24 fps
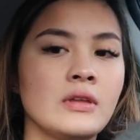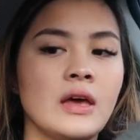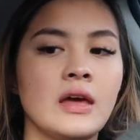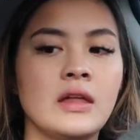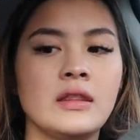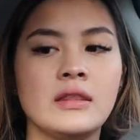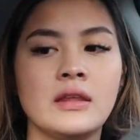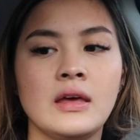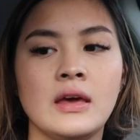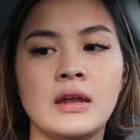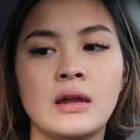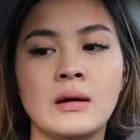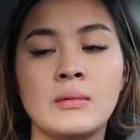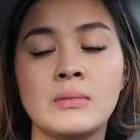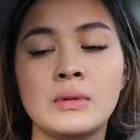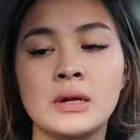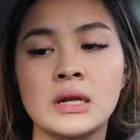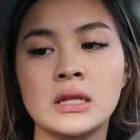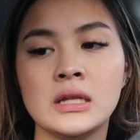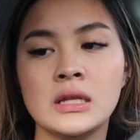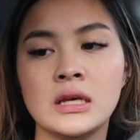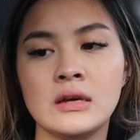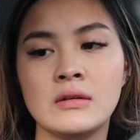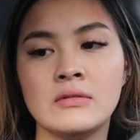and then I'm
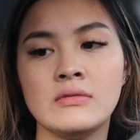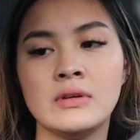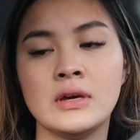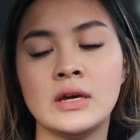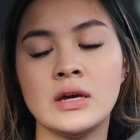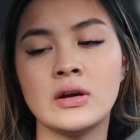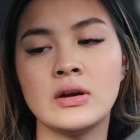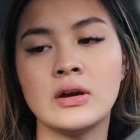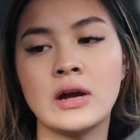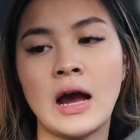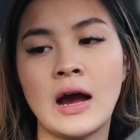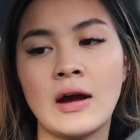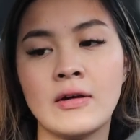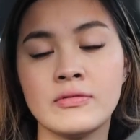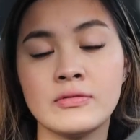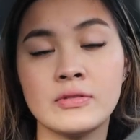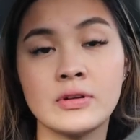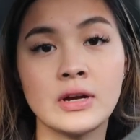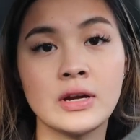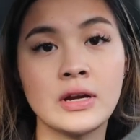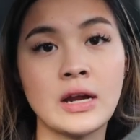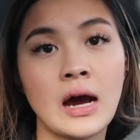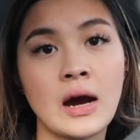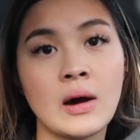gonna leave here
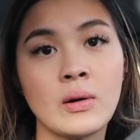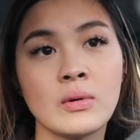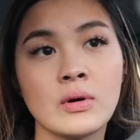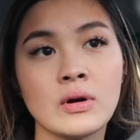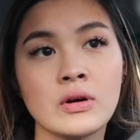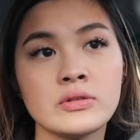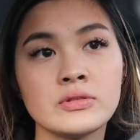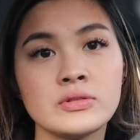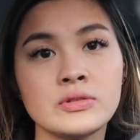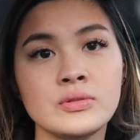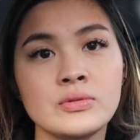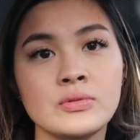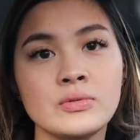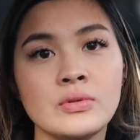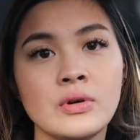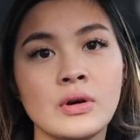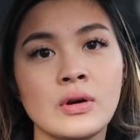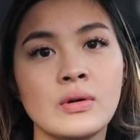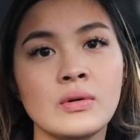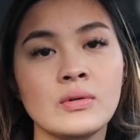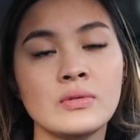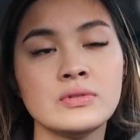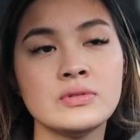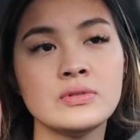after an hour to
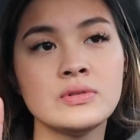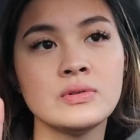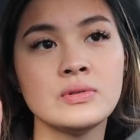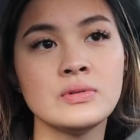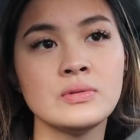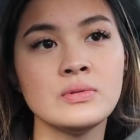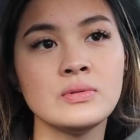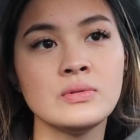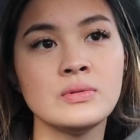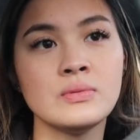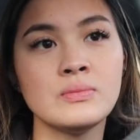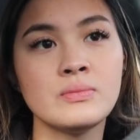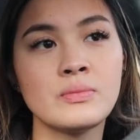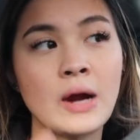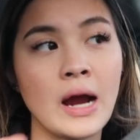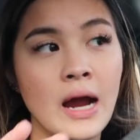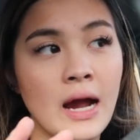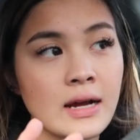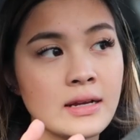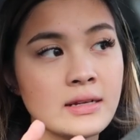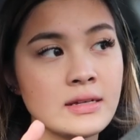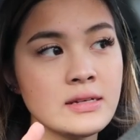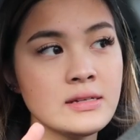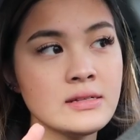go to
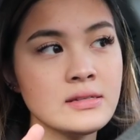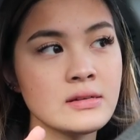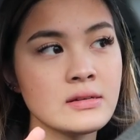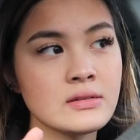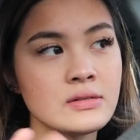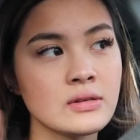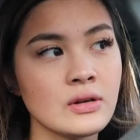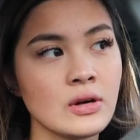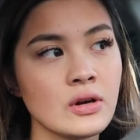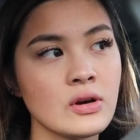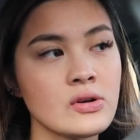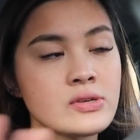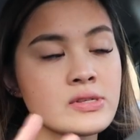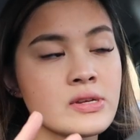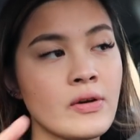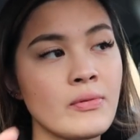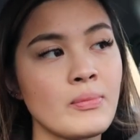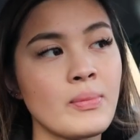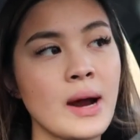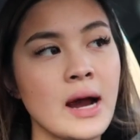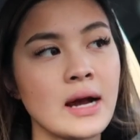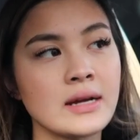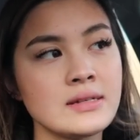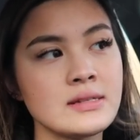practice because the girls
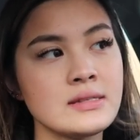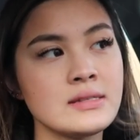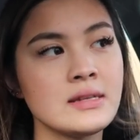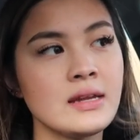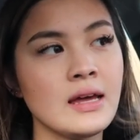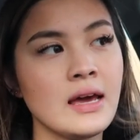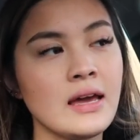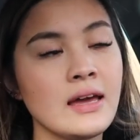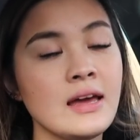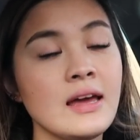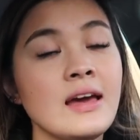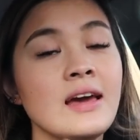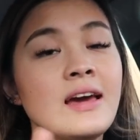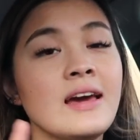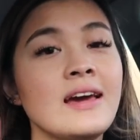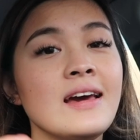have practice today.